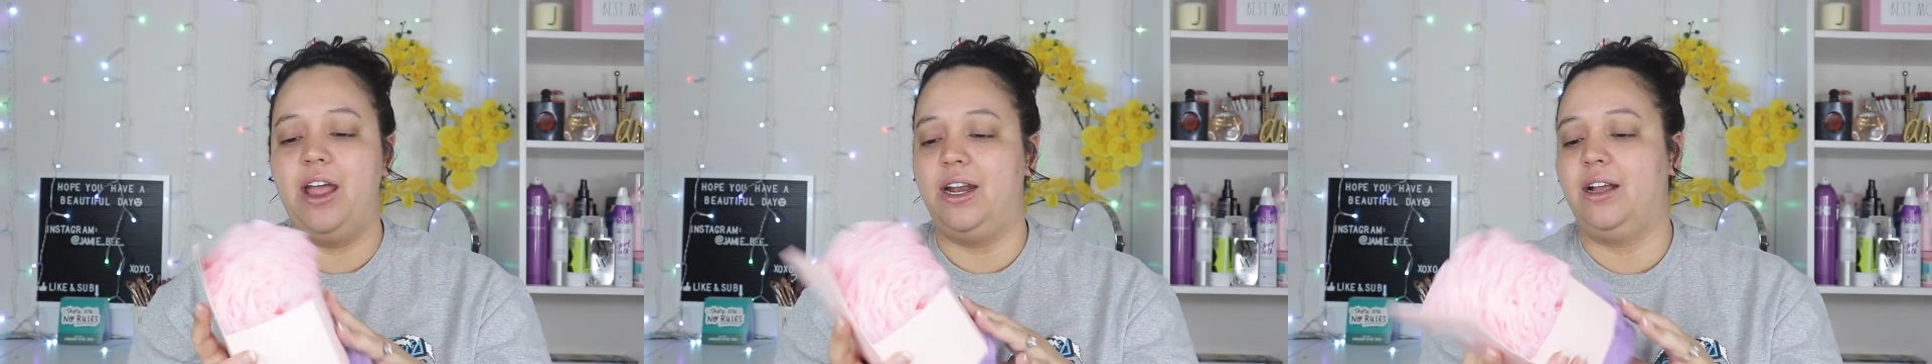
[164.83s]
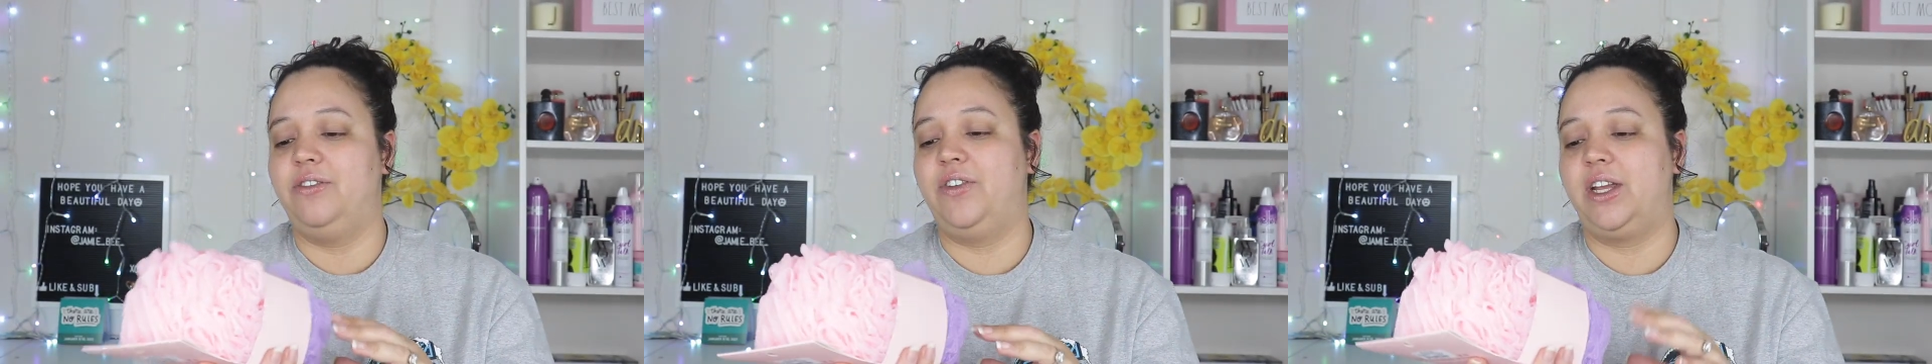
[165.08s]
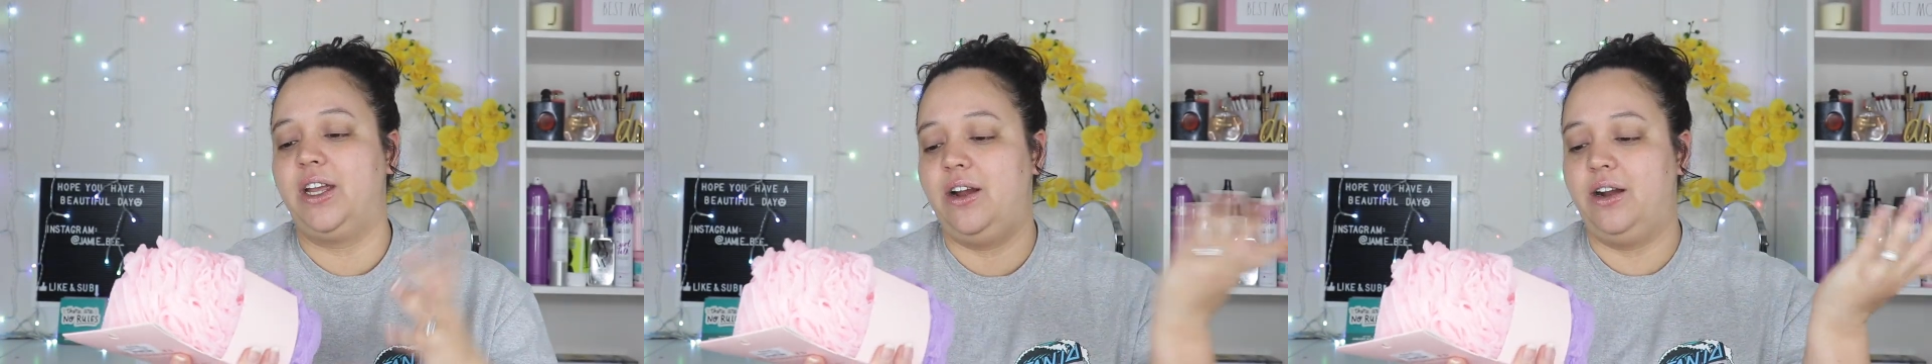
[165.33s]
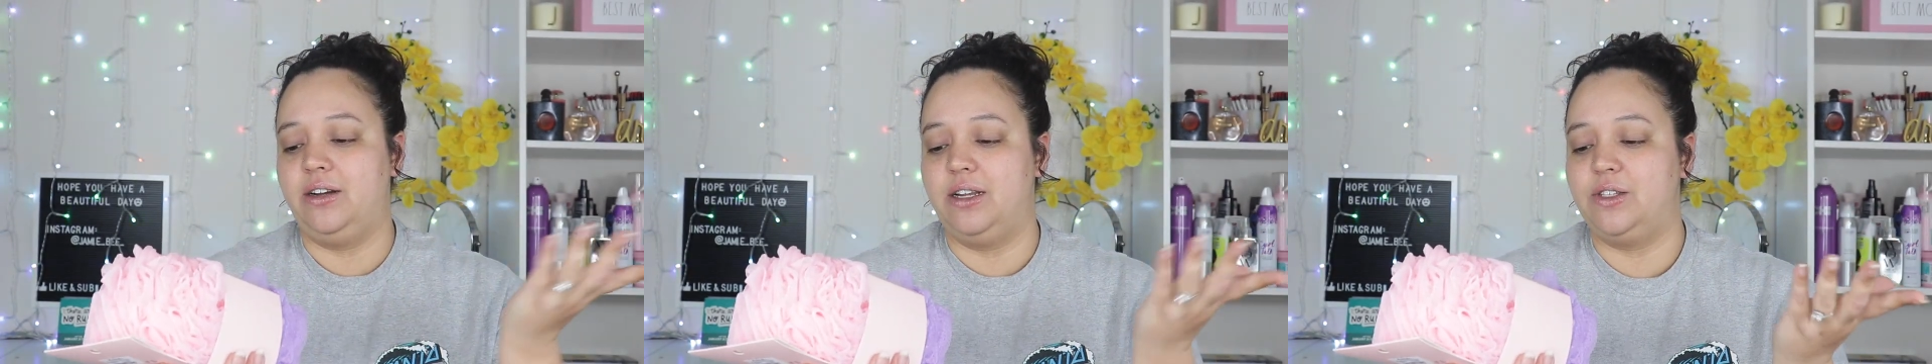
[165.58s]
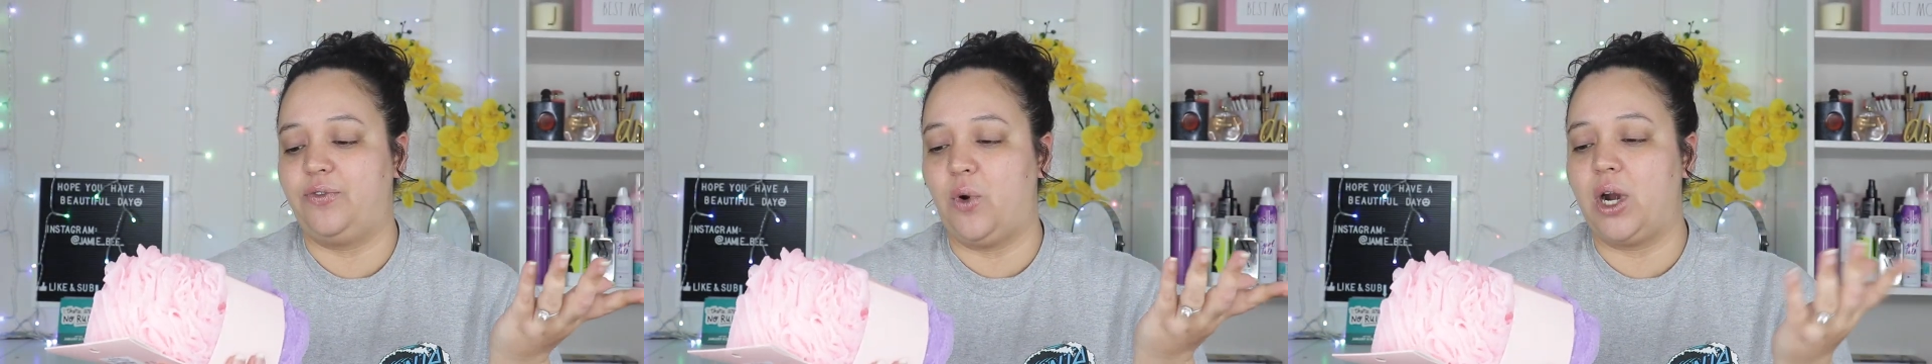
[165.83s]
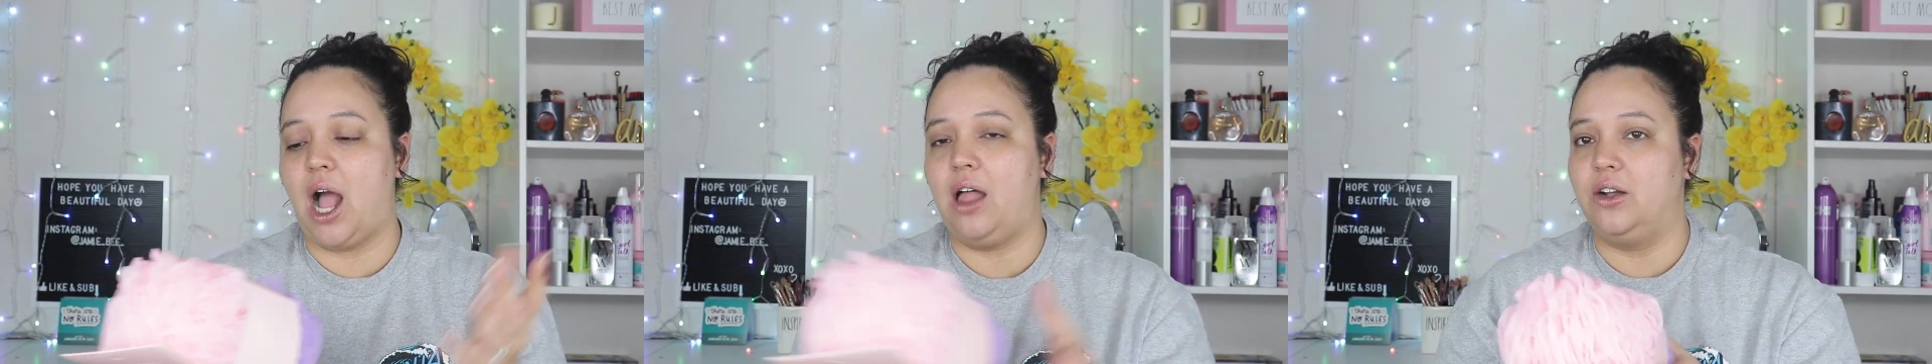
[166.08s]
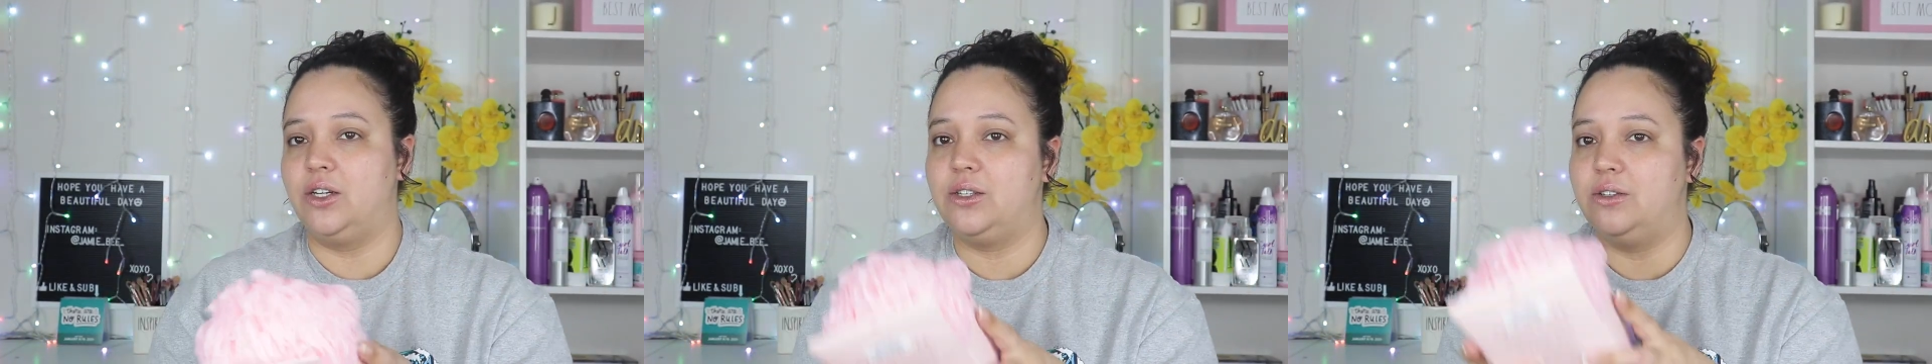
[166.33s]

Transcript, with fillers: and I figured it's four dollars,